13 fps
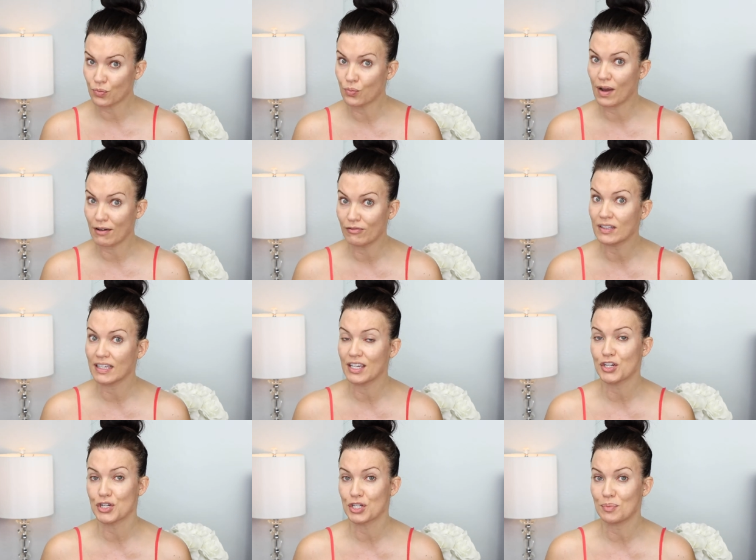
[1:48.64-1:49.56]

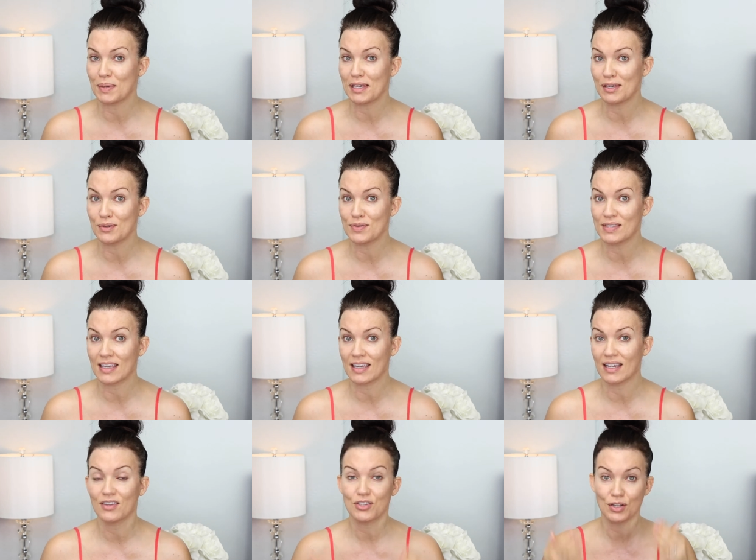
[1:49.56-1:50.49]
roughly should be
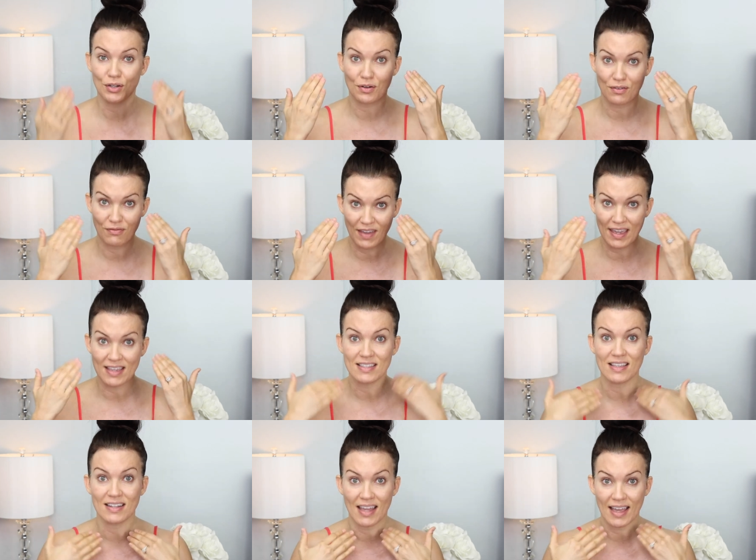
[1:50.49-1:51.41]
using to your
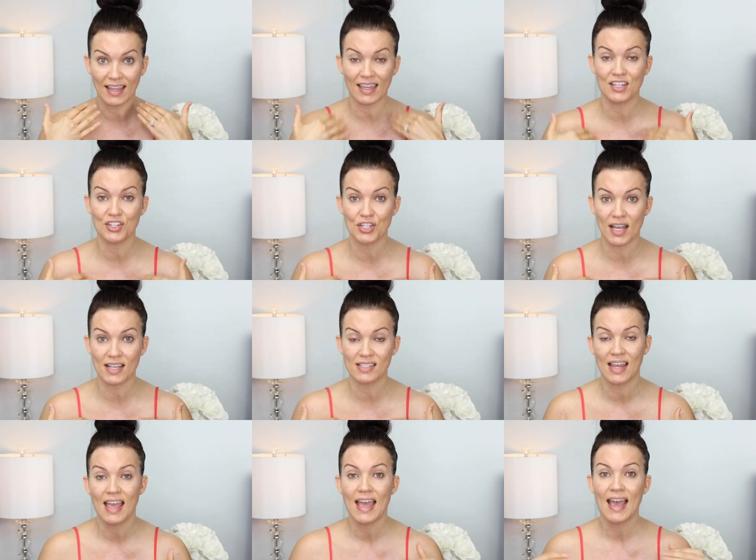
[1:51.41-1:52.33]
face, neck, and
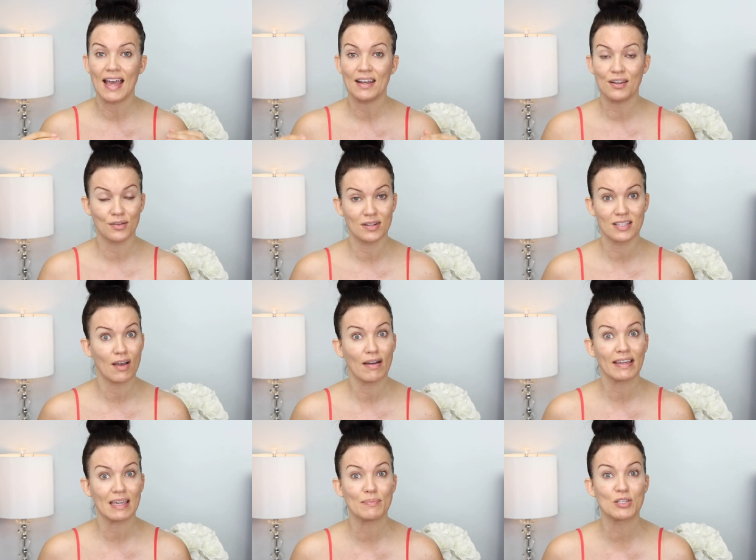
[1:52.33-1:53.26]
chest. And notice how
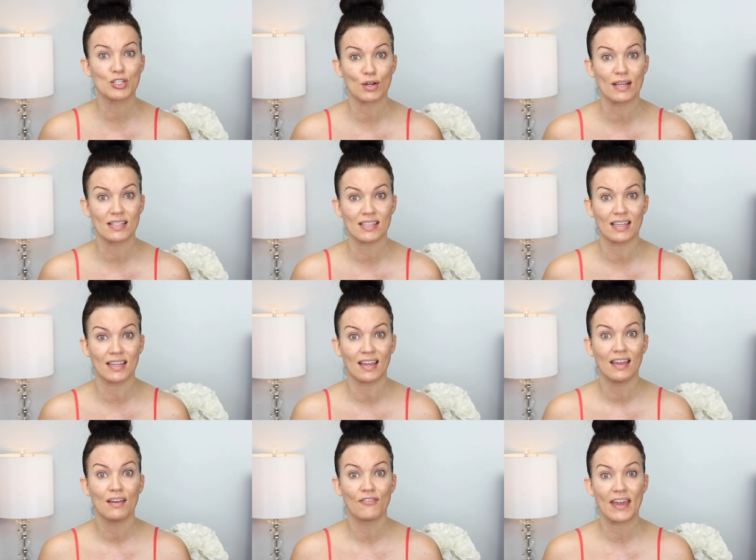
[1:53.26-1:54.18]
I keep
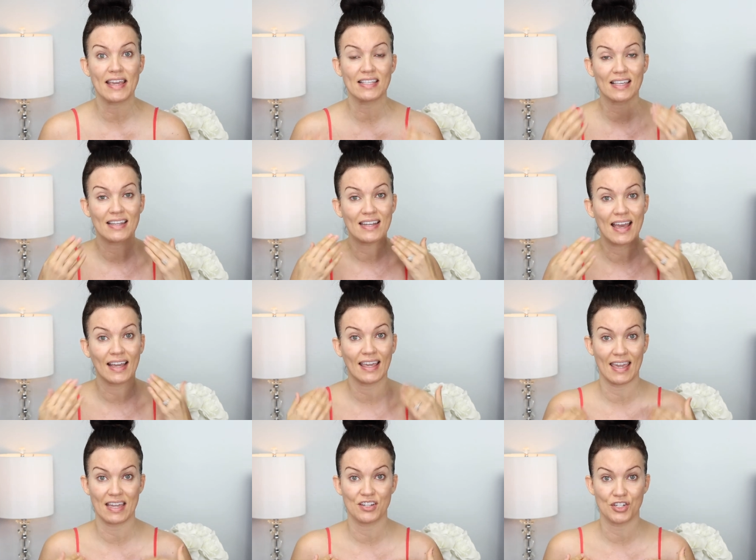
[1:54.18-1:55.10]
stressing face, neck,
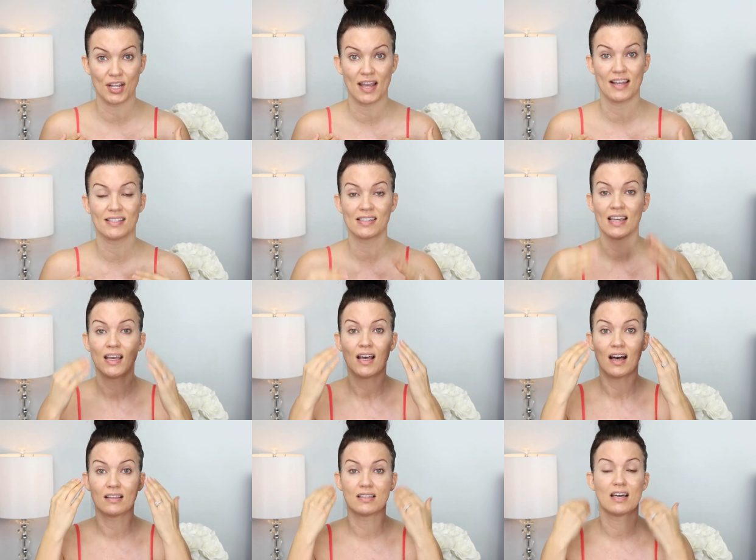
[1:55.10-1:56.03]
and chest.
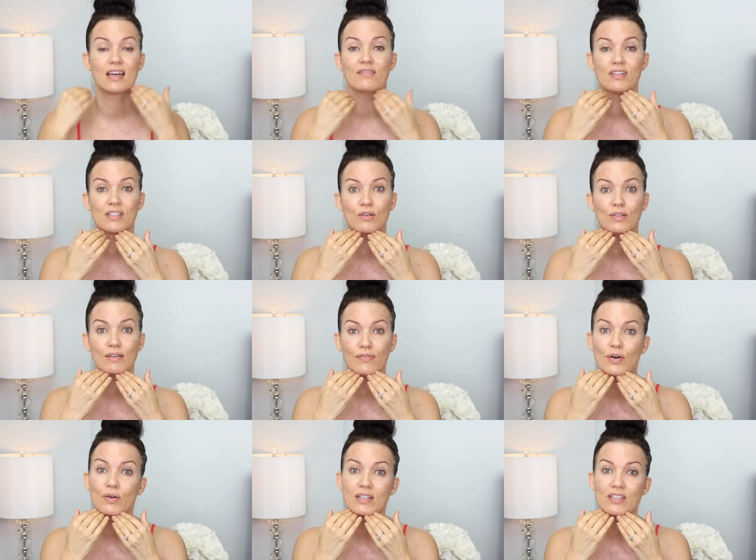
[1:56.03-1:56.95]
A lot of us only
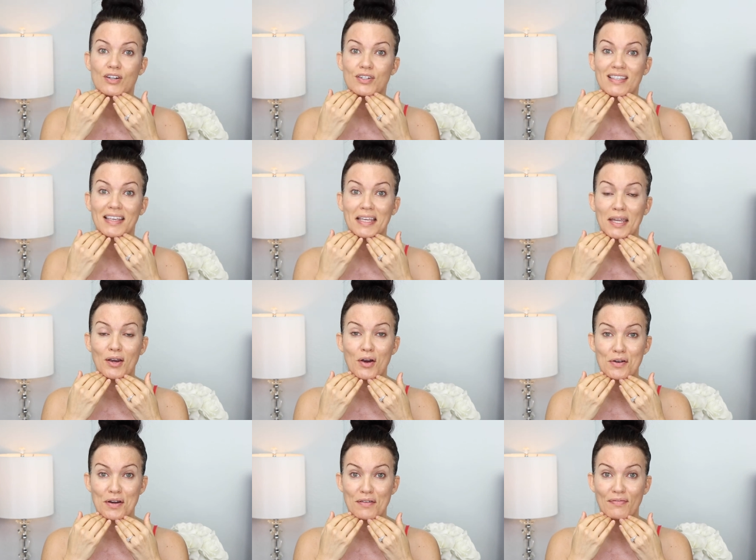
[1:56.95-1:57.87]
focus our skincare
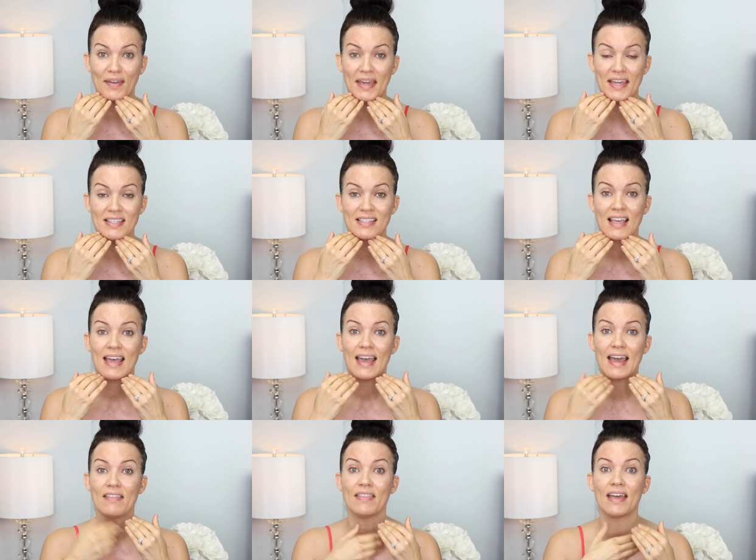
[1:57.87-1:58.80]
on our face,
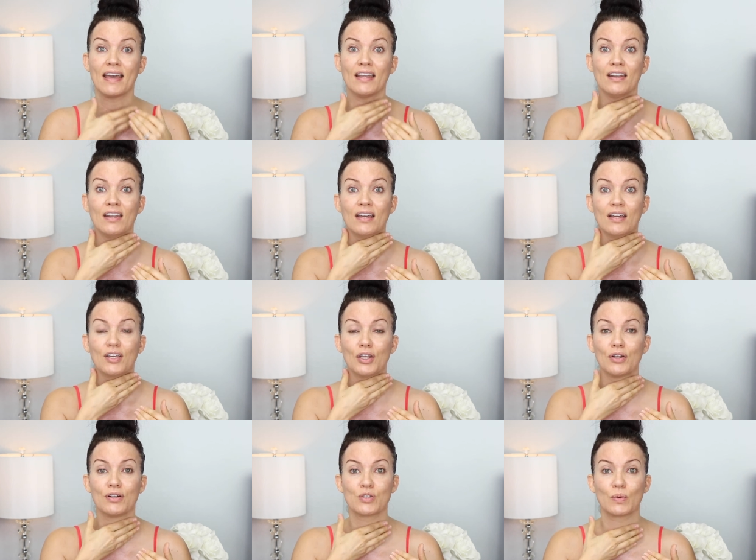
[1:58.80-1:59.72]
and then,
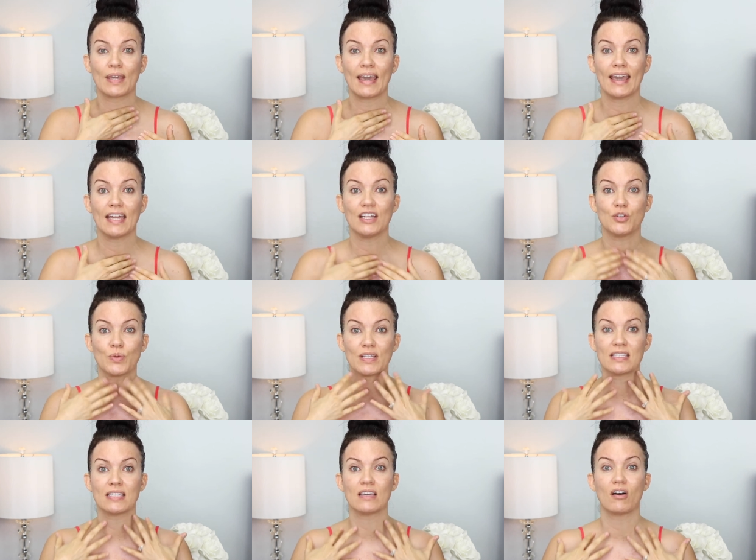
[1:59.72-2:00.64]
as we age, we
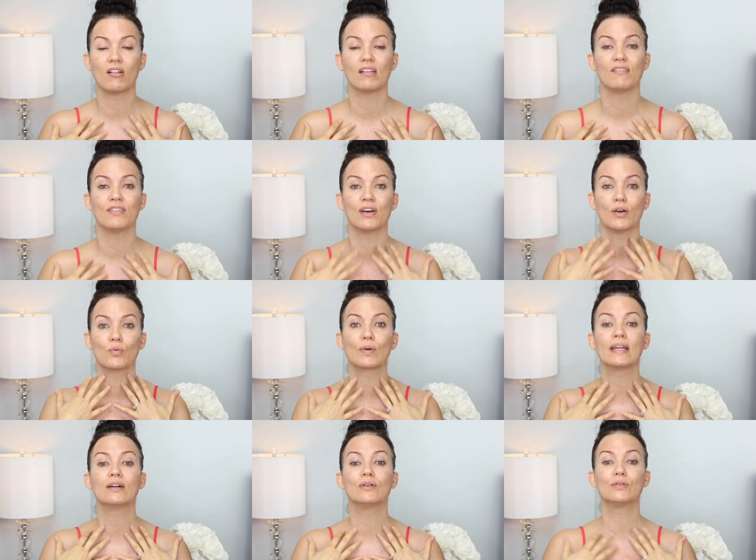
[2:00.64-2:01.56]
see all of the
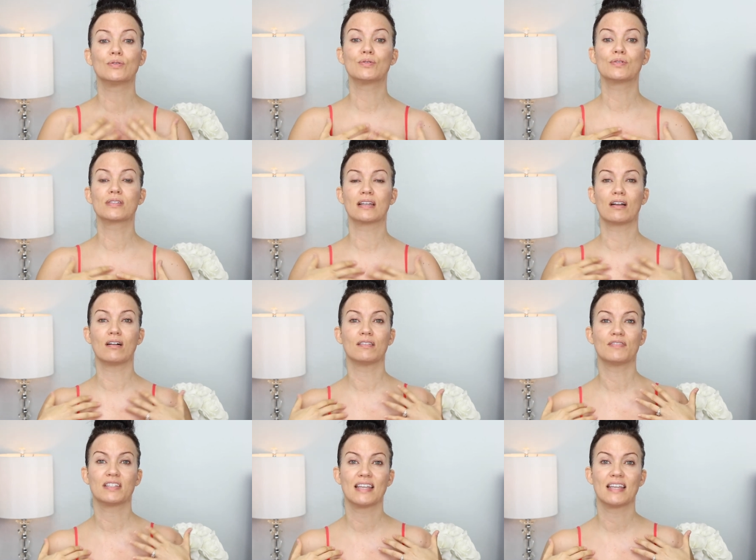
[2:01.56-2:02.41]
wrinkles and all of the